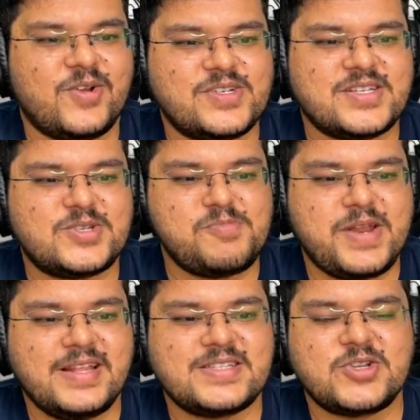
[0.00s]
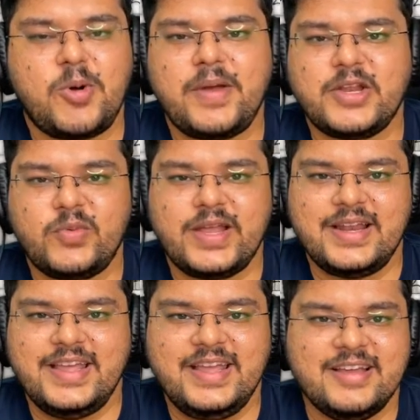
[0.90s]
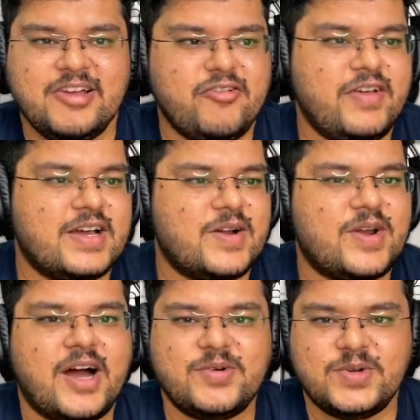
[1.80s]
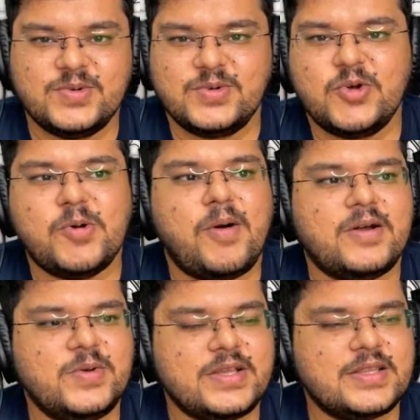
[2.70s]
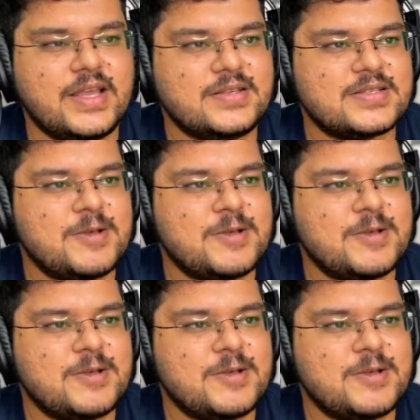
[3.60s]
just to brainstorm and quickly figure out how to go about doing things.